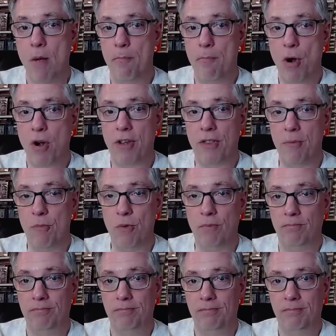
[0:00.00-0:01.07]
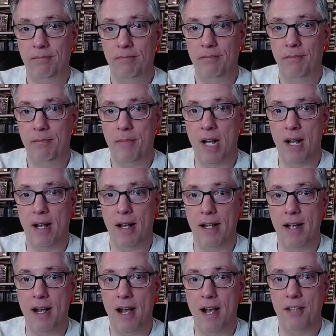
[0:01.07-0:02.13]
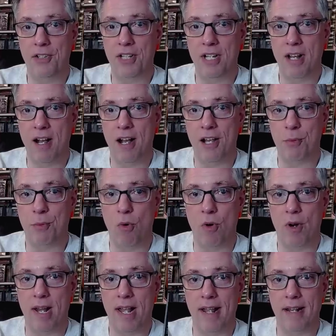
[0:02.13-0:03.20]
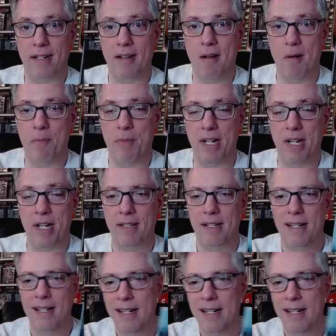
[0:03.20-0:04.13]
Bark at the Moon, by Ozzy Osbourne and company.